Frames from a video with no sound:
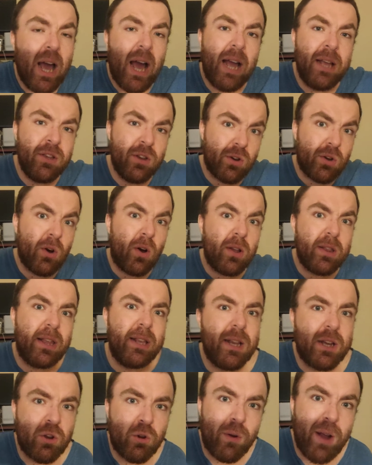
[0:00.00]
and you cause
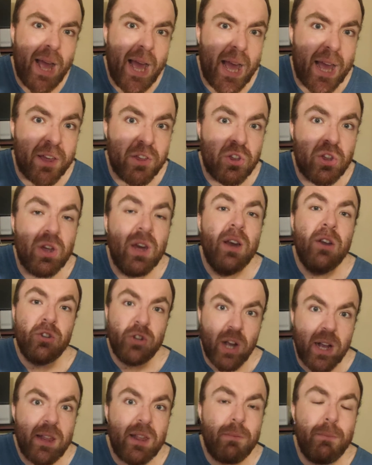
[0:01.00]
it to crash.
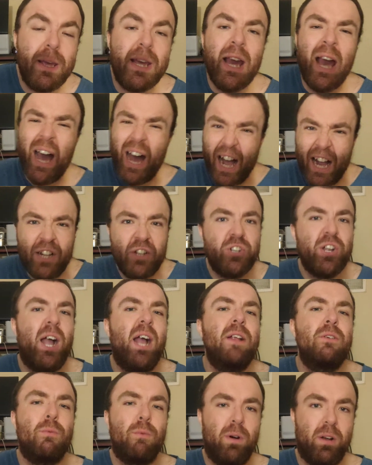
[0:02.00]
Trust me, I
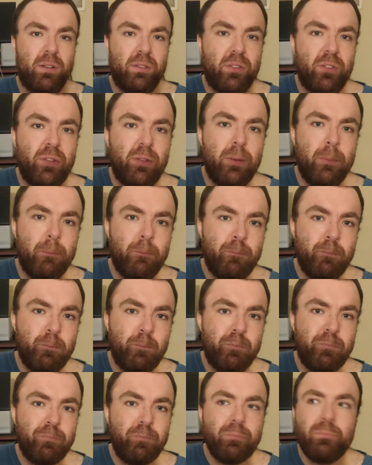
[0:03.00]
tried once.
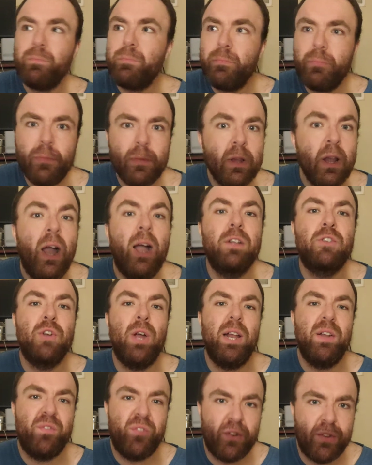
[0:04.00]
I
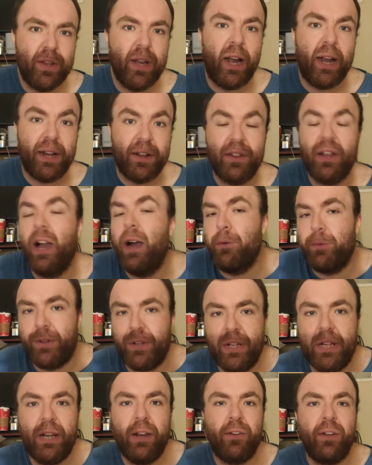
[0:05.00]
tried for science. I was
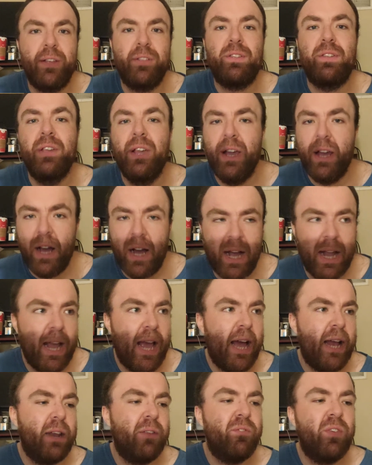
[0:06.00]
curious. I
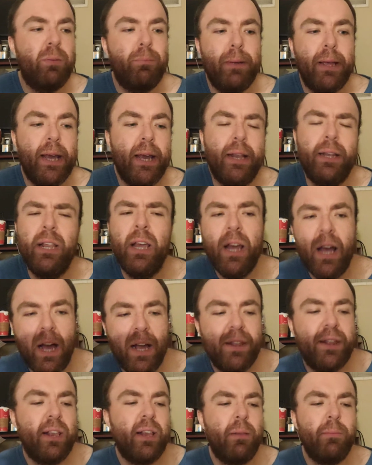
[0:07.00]
had a VPN.
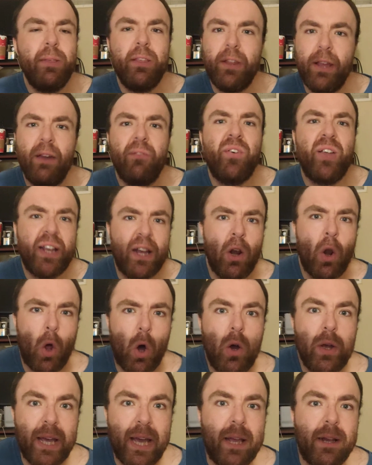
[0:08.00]
I said, let me see if I can
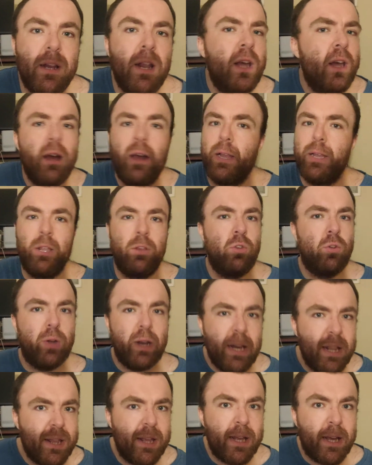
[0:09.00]
log in. I didn't do
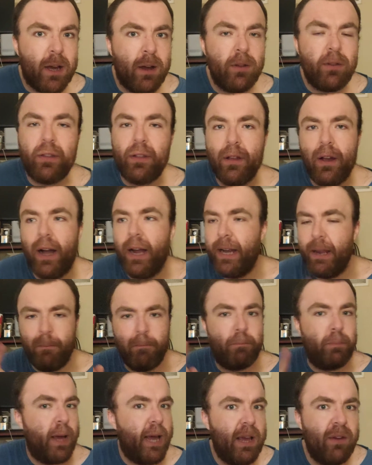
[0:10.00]
anything else. I
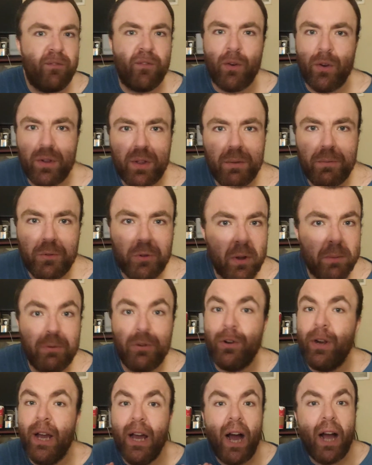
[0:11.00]
didn't pay for a
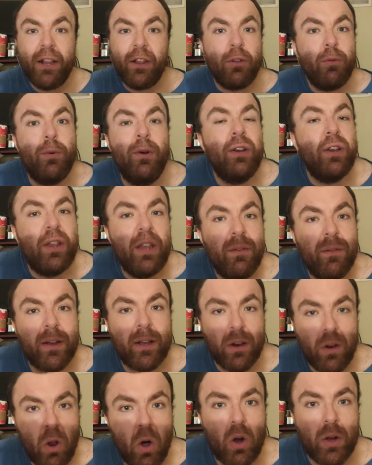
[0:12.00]
subscription. I just wanted to see if I
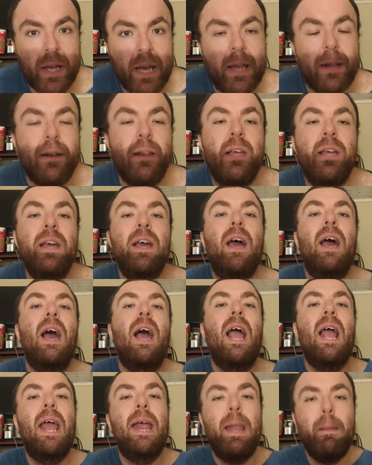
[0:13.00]
could log in.
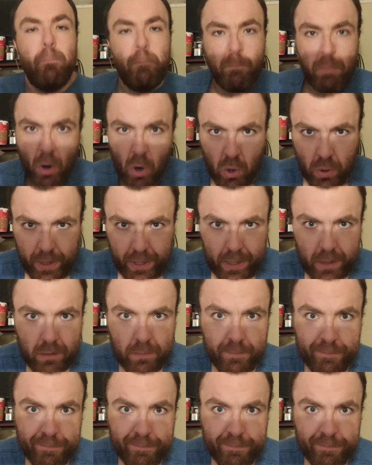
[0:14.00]
And it barred it.